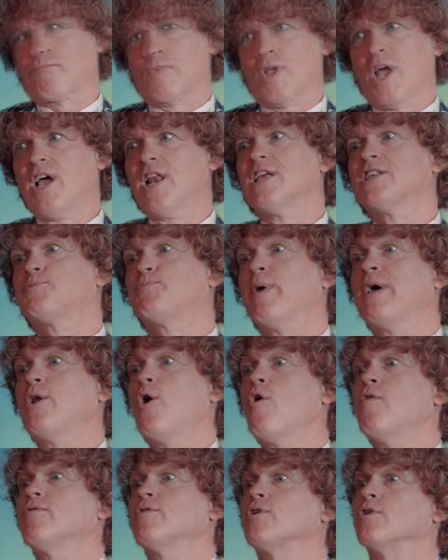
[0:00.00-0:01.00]
and it's been
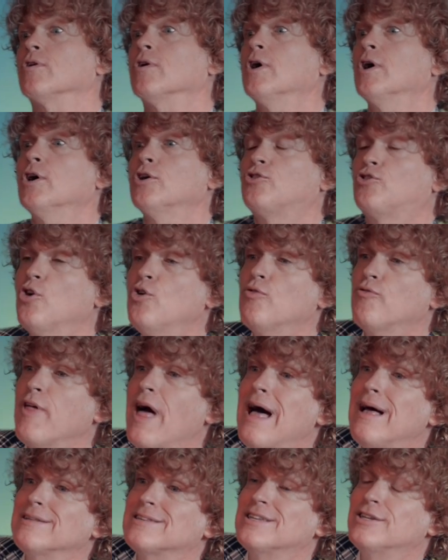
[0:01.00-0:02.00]
over
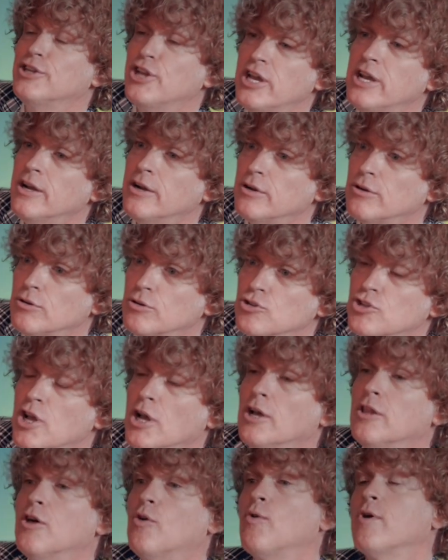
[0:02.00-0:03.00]
2,000 years
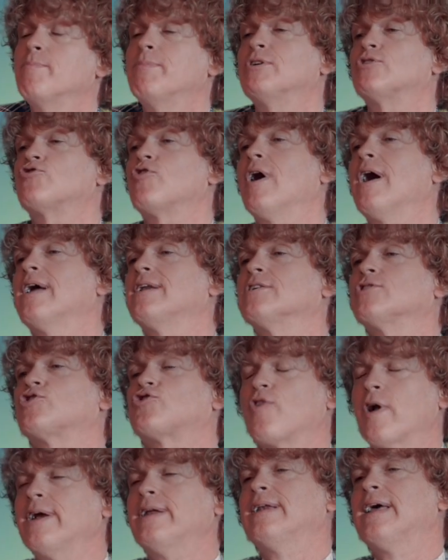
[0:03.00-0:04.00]
that we've been trying to
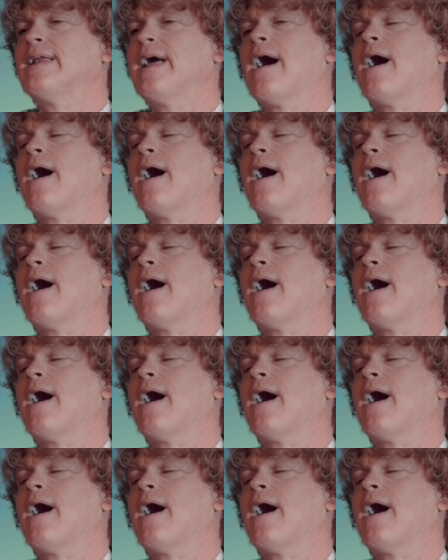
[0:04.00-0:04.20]
straighten it